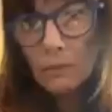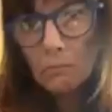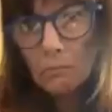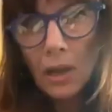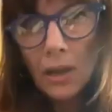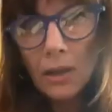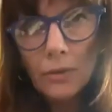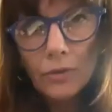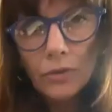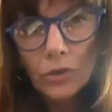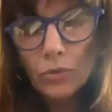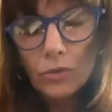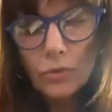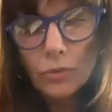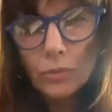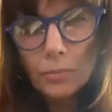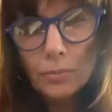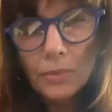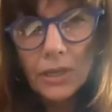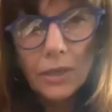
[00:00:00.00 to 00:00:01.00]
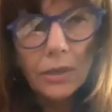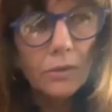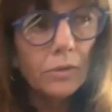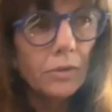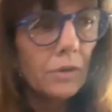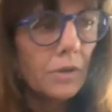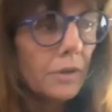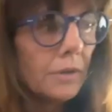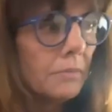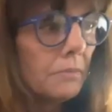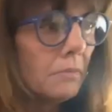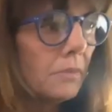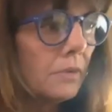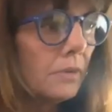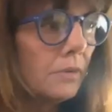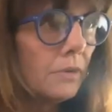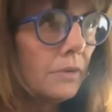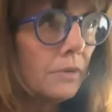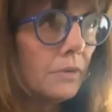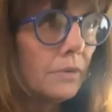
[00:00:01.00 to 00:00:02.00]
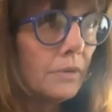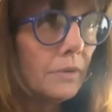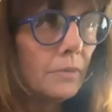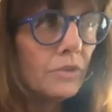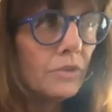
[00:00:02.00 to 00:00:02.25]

you know me, or it was